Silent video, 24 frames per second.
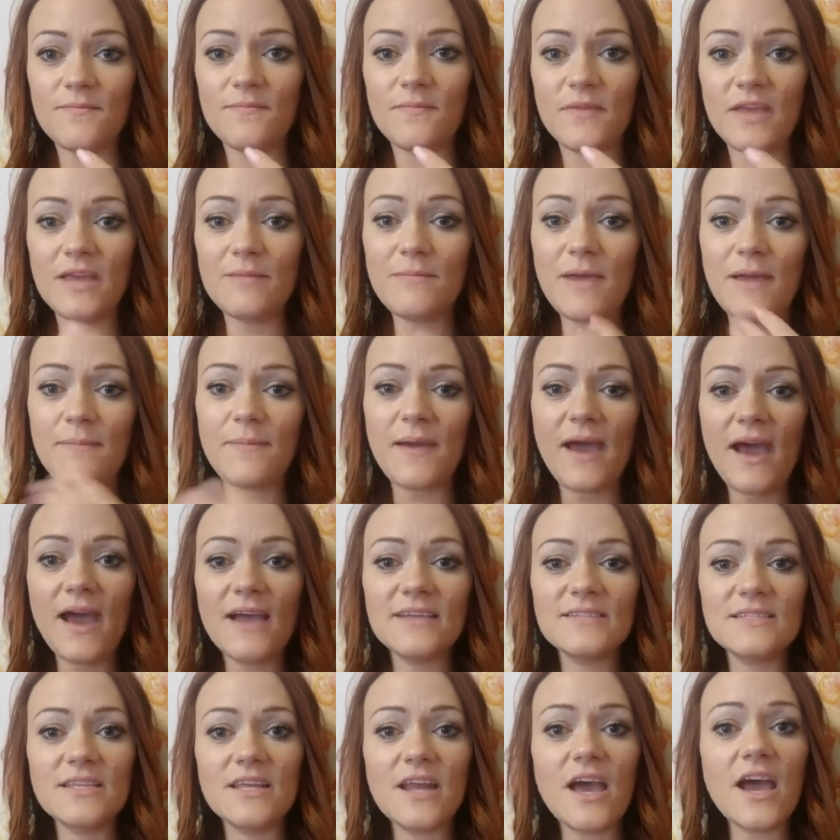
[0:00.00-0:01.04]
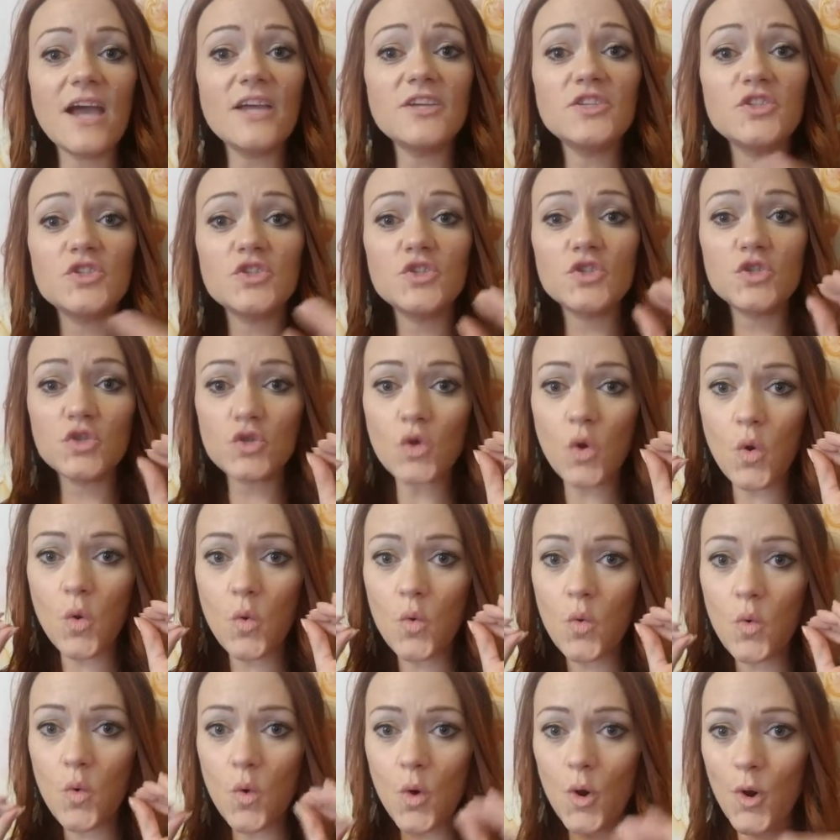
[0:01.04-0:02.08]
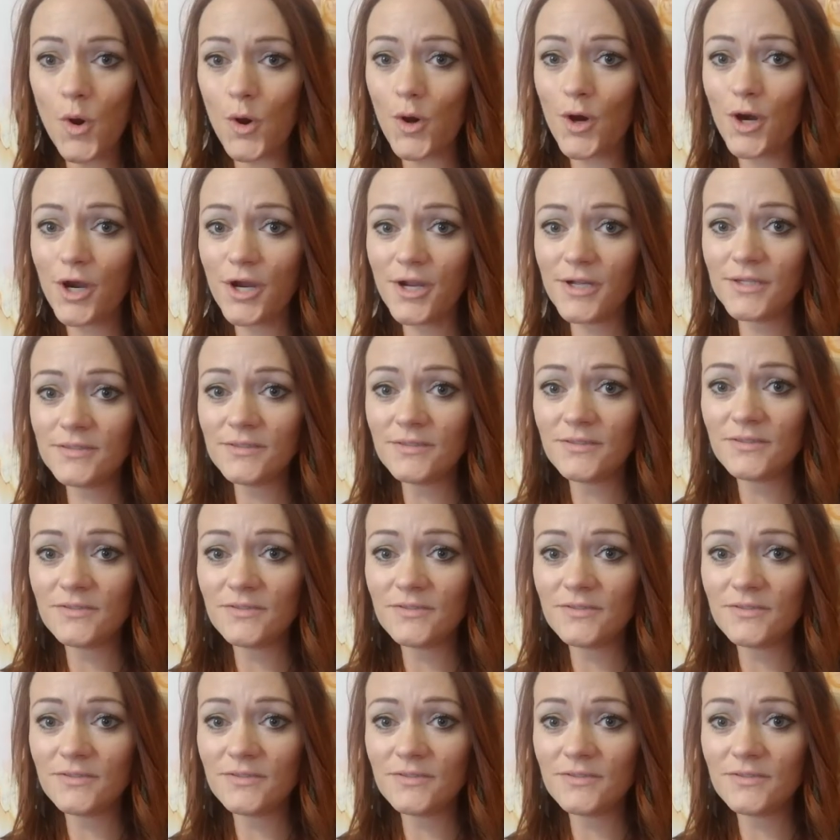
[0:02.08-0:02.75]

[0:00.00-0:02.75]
in my past that I swore